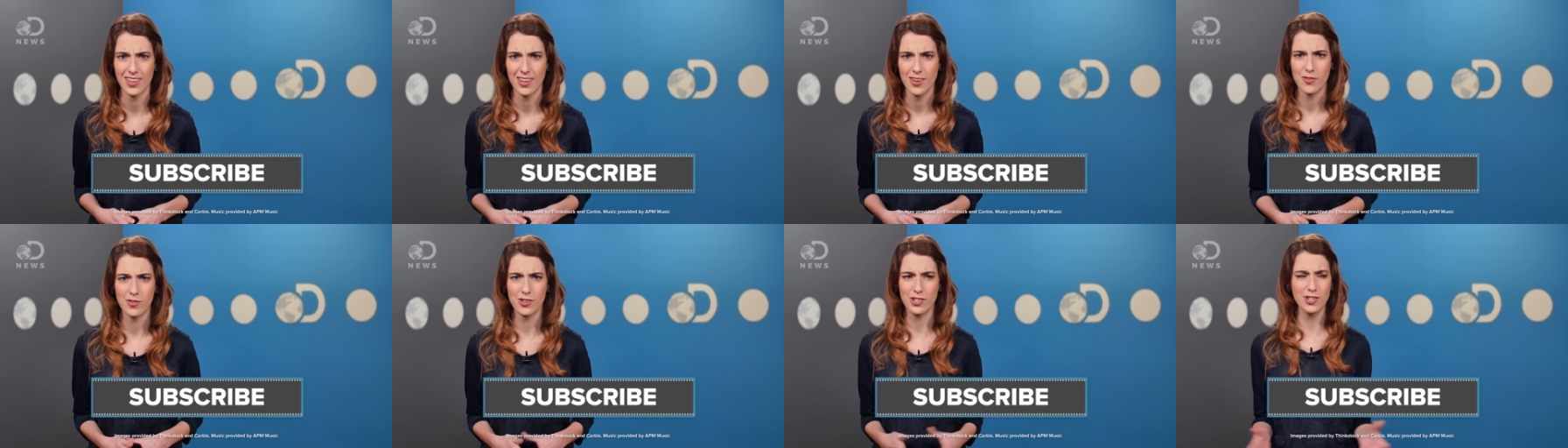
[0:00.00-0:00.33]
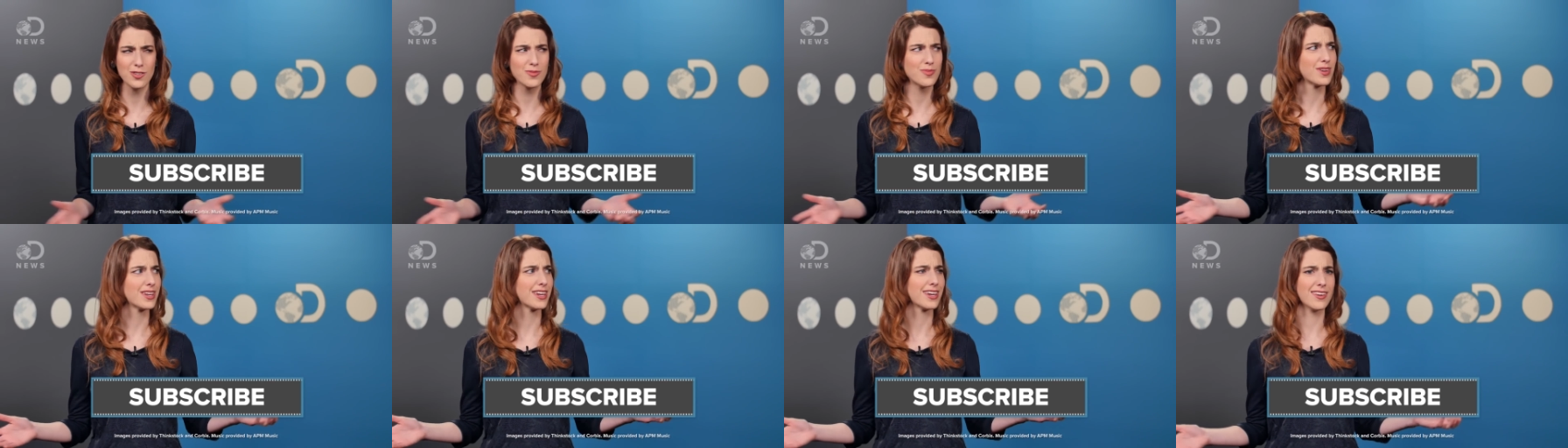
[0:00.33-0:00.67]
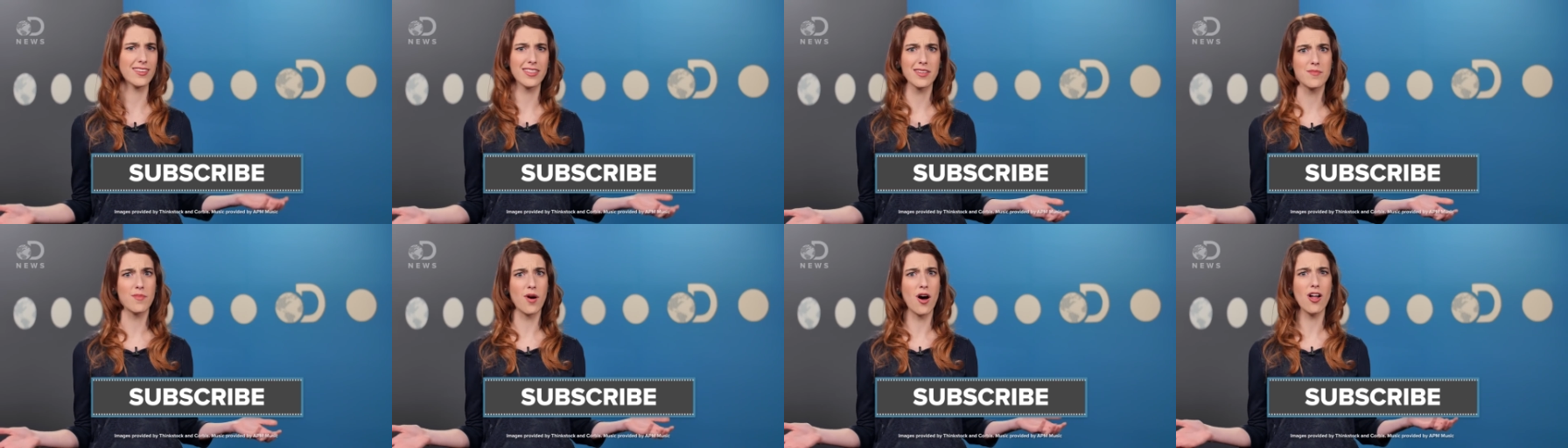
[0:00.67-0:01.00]
Would you kill
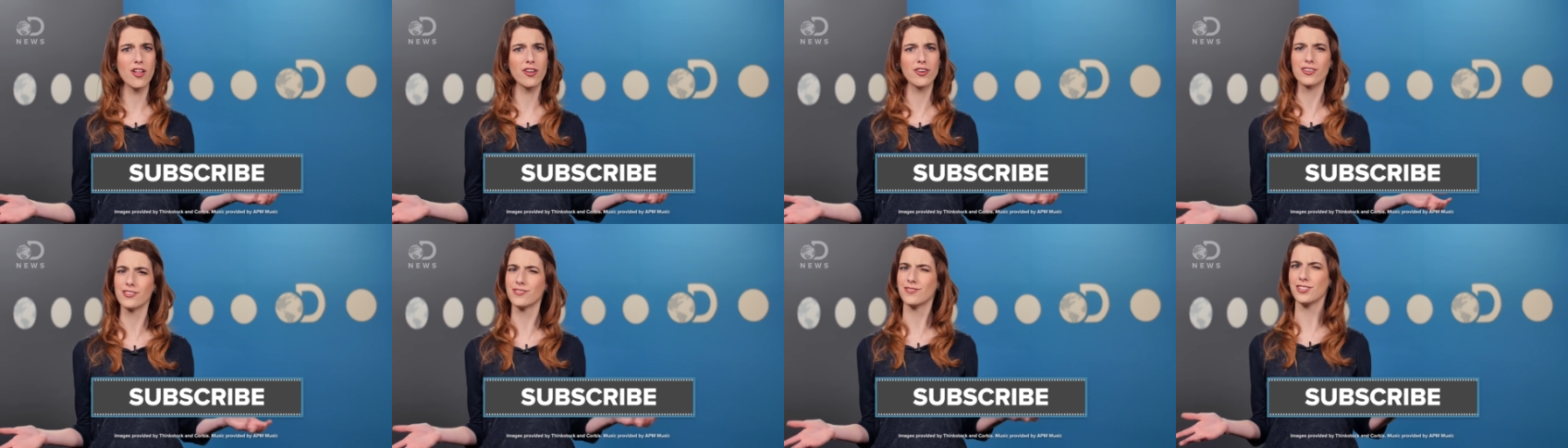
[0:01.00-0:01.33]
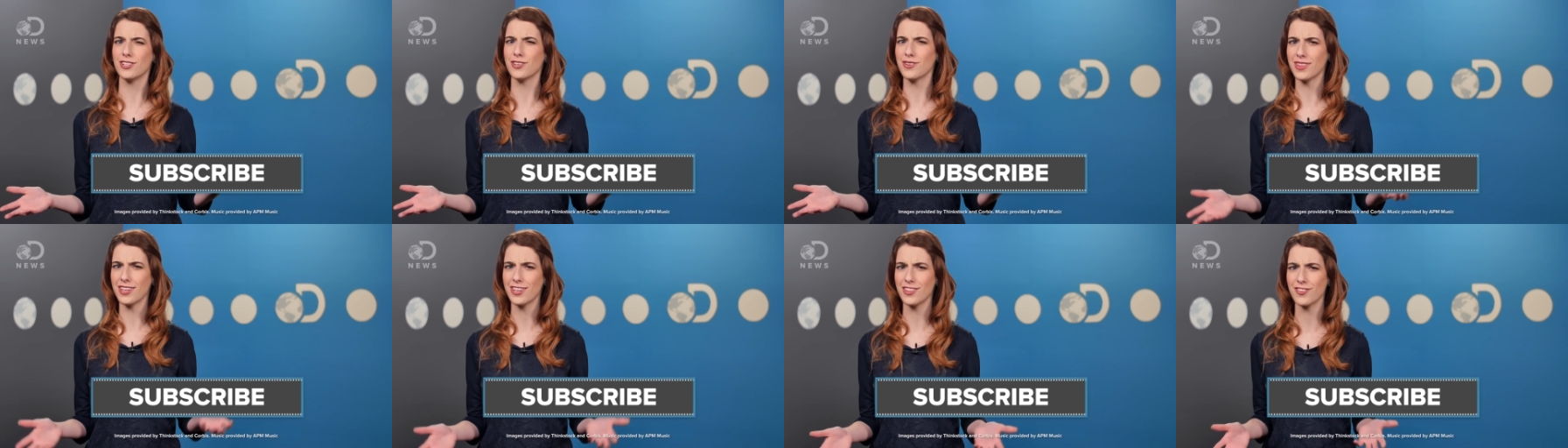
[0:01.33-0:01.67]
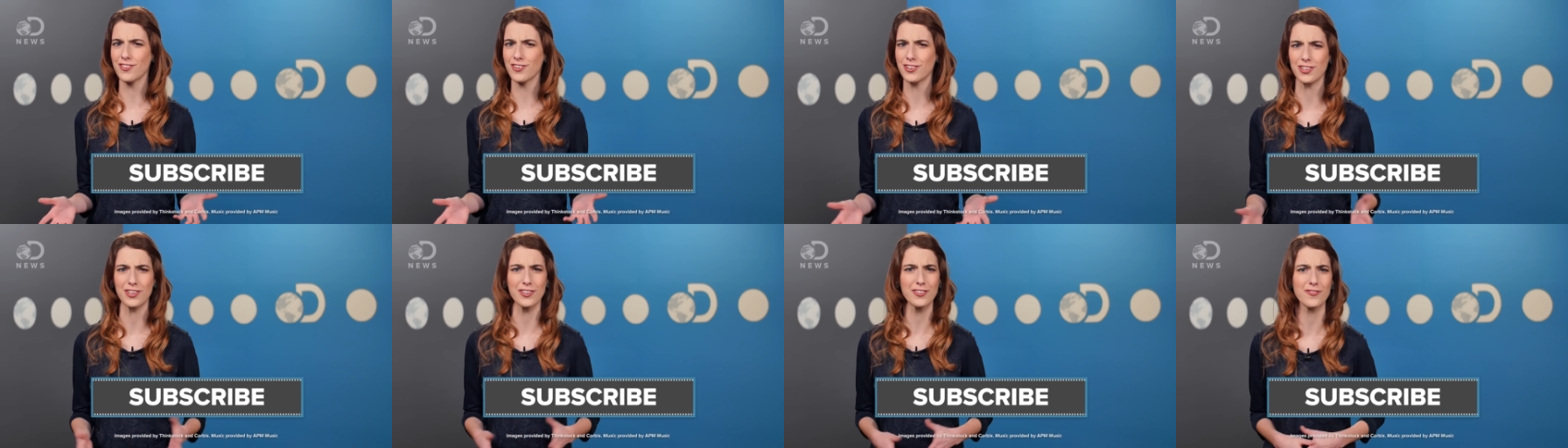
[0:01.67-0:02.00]
them all or do you think they're
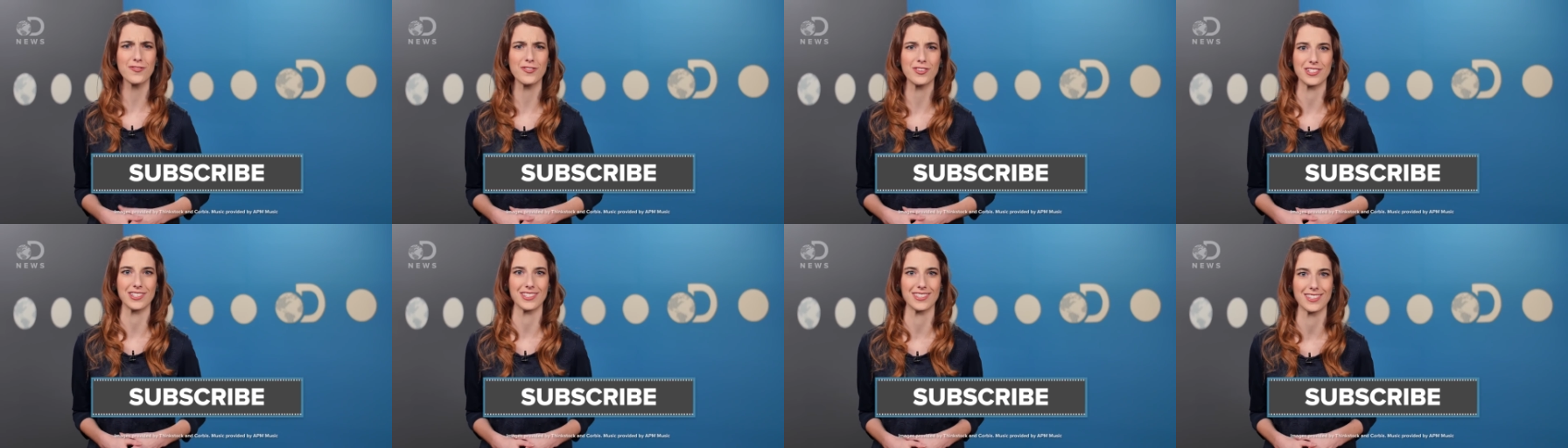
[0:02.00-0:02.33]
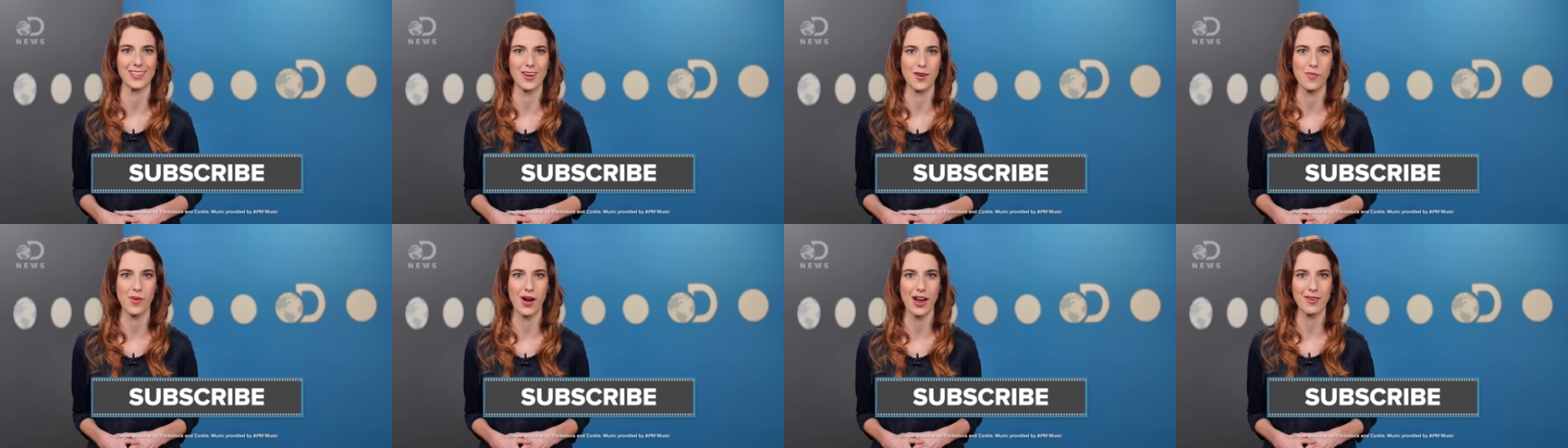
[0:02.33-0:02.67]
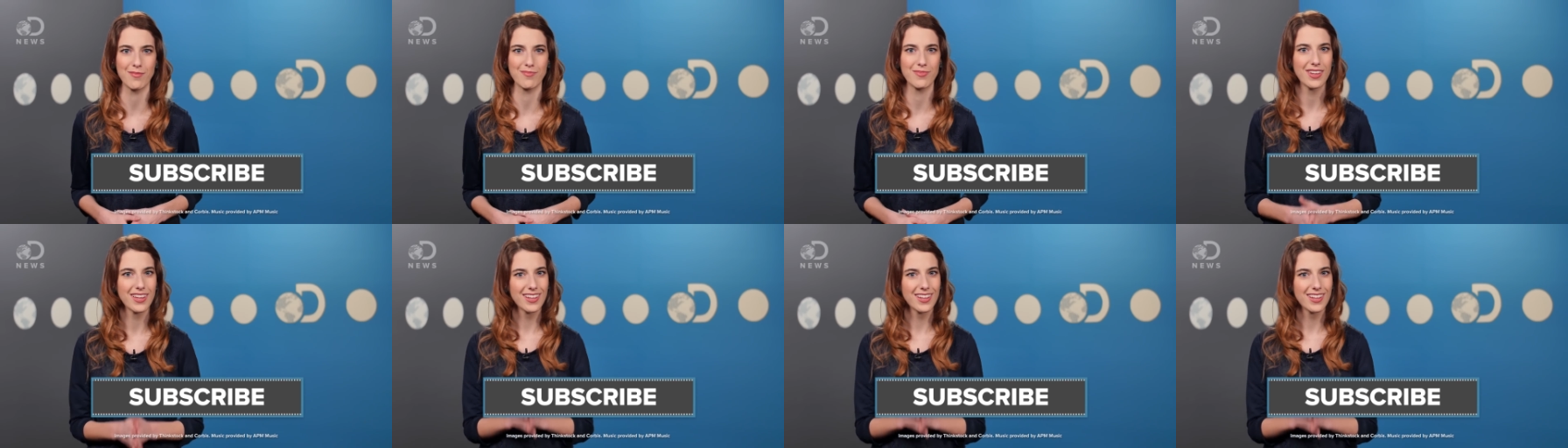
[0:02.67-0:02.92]
useful in some way?